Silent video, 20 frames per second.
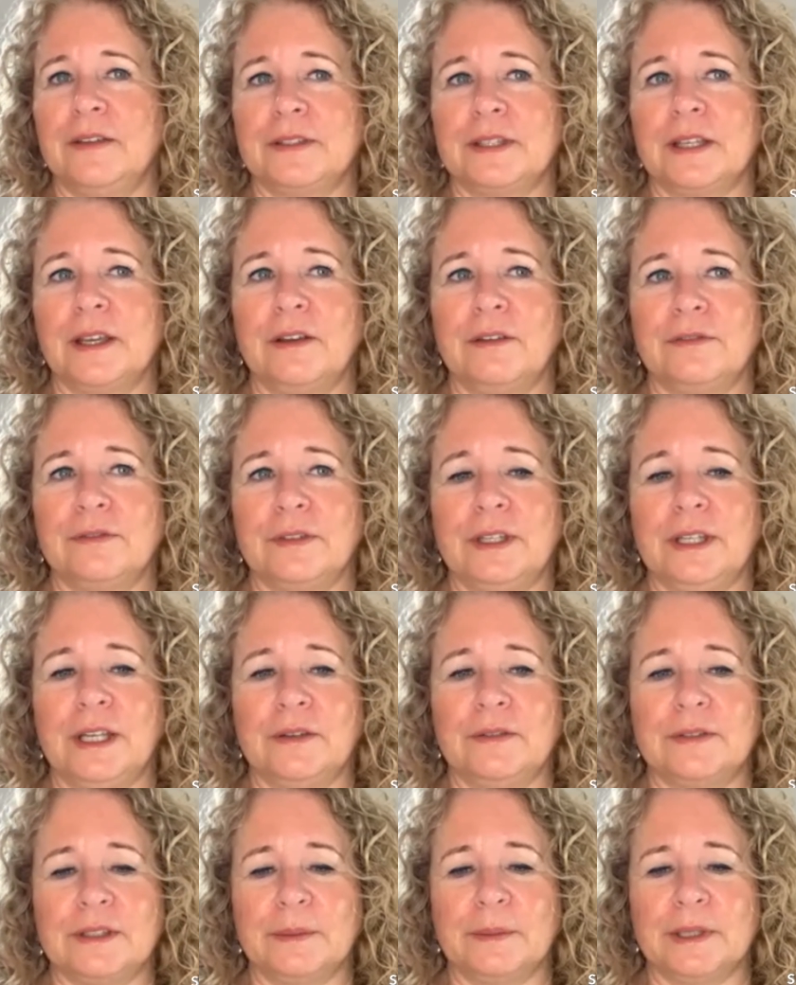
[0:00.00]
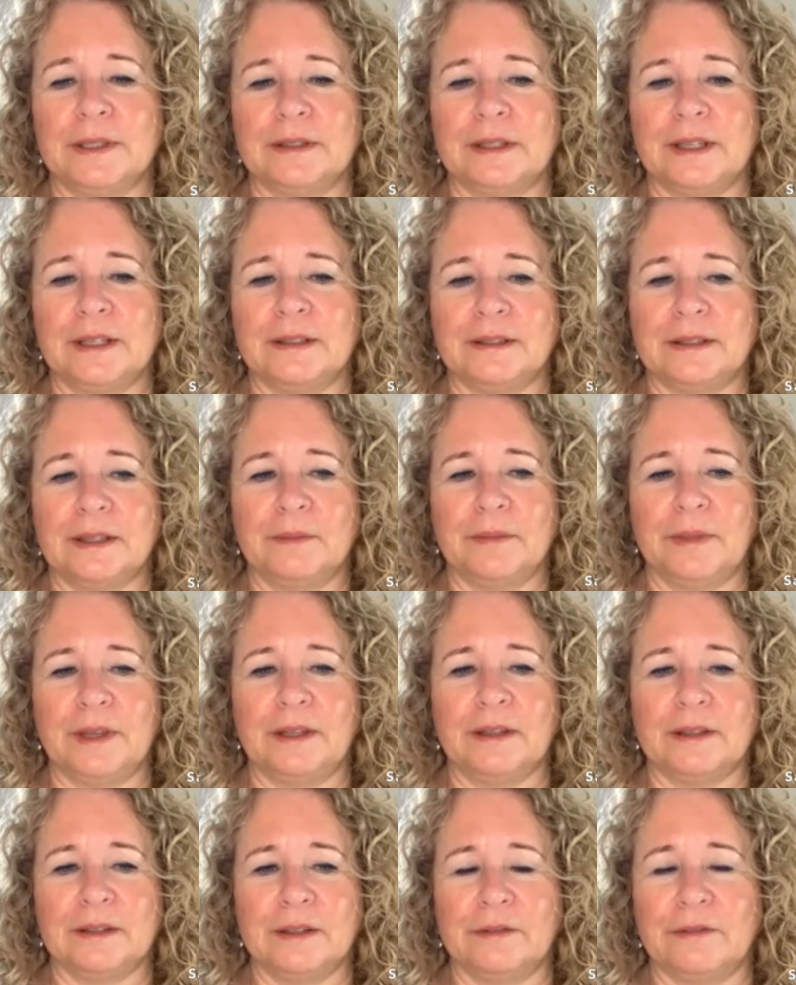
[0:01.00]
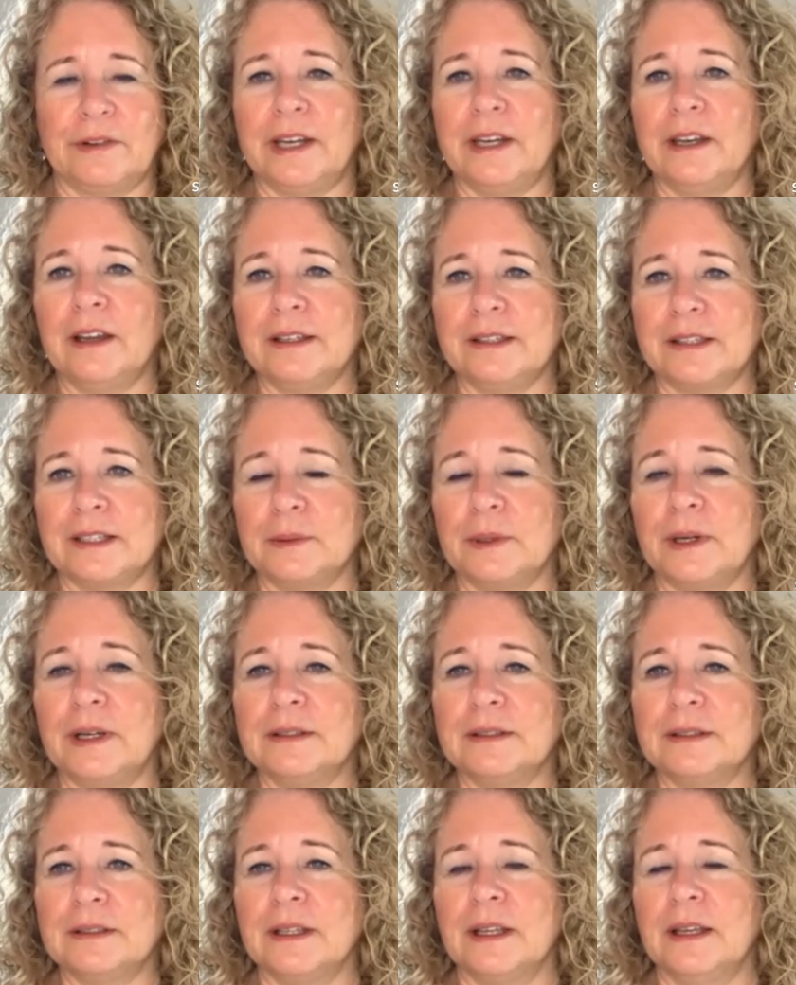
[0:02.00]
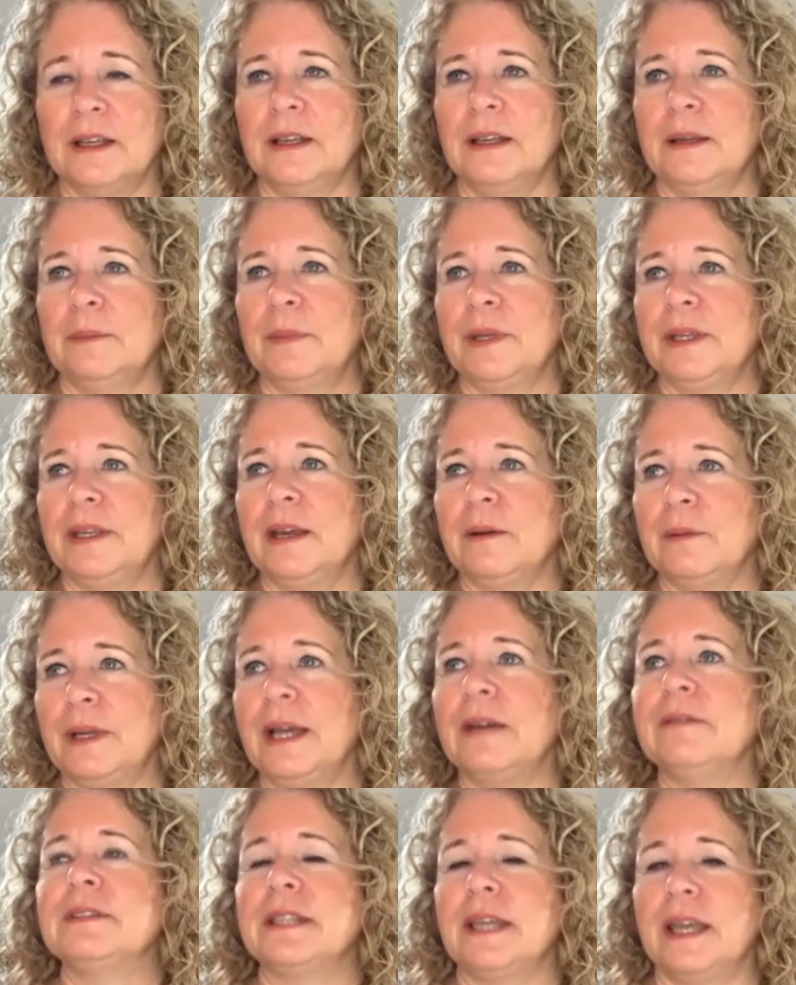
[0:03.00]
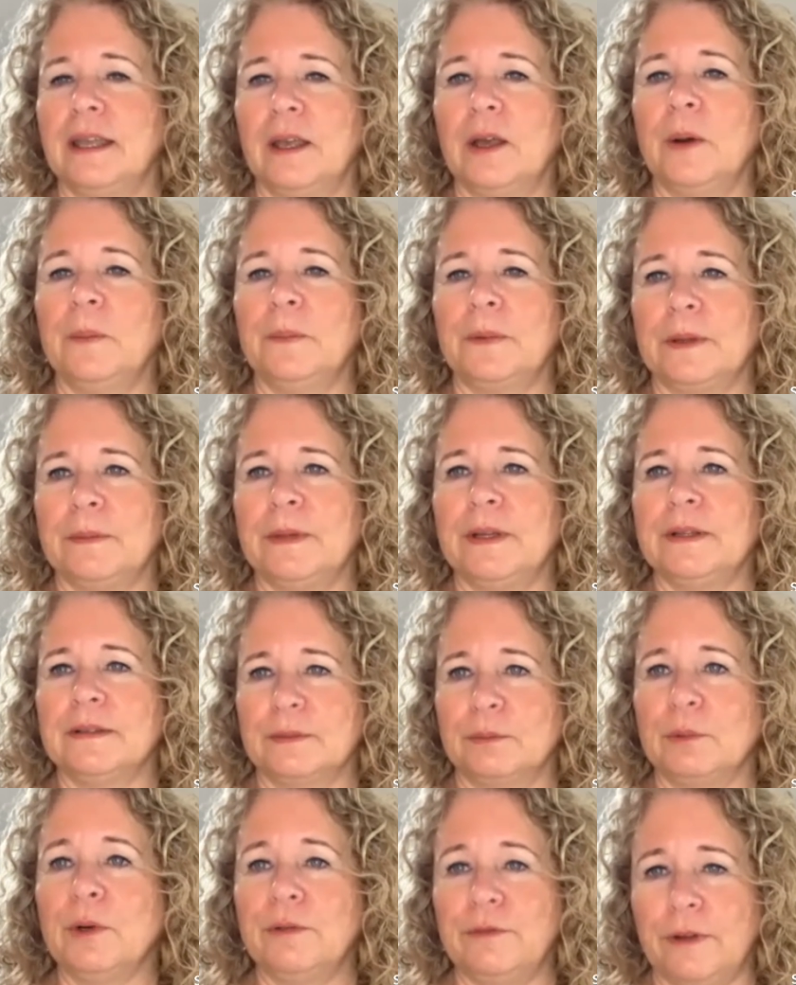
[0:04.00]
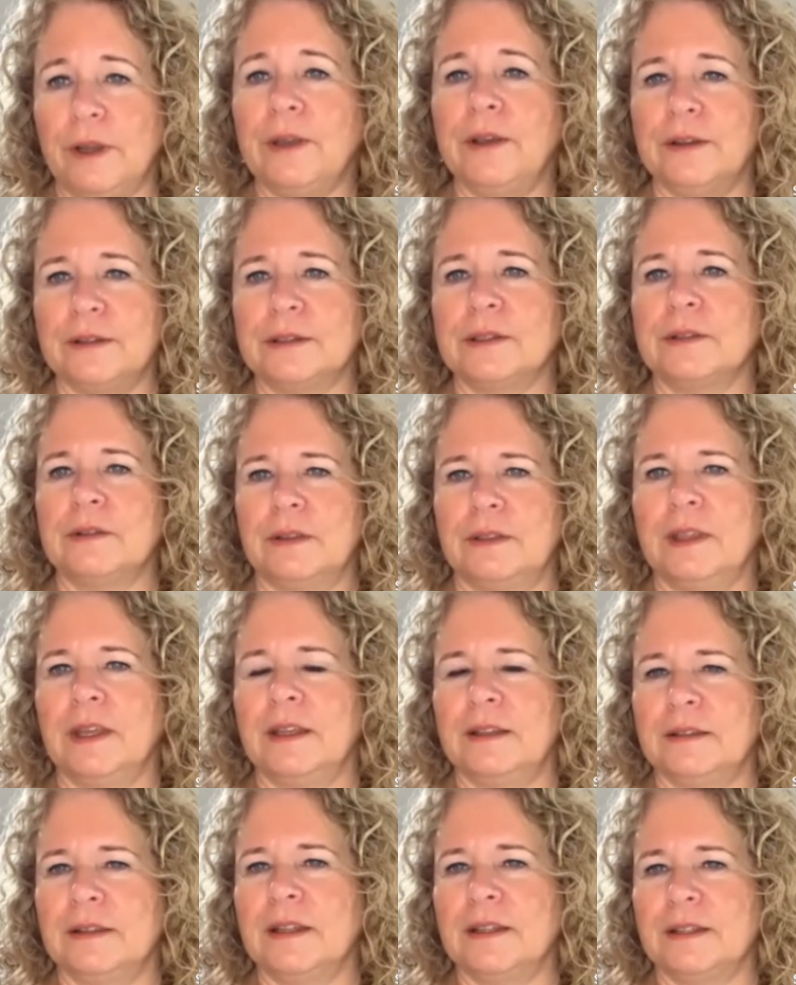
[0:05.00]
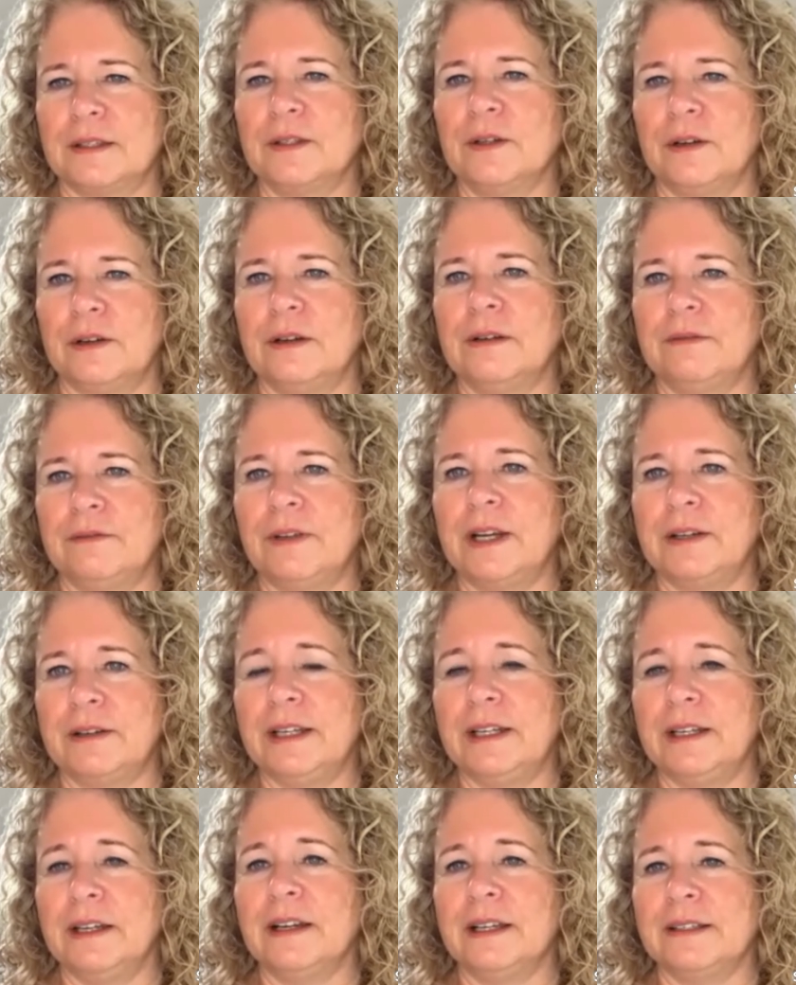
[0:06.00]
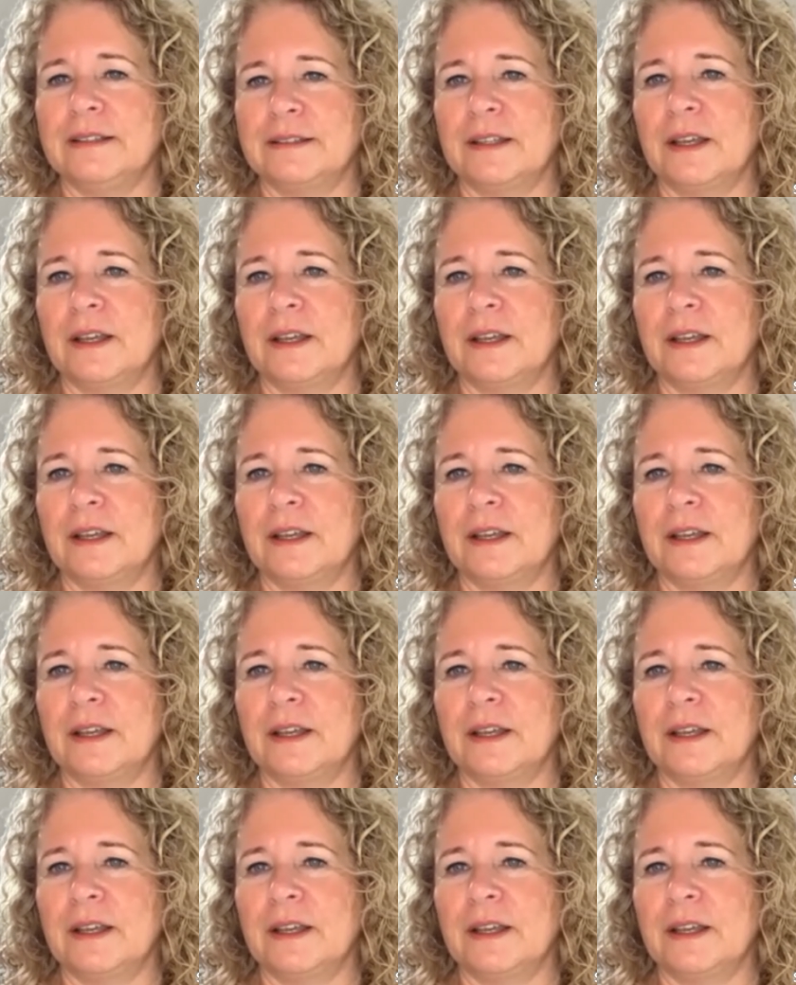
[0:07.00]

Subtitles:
So if, you know, if someone says something that's not very nice to us, but yet we have 10 compliments, we'll focus on the things that's not very nice.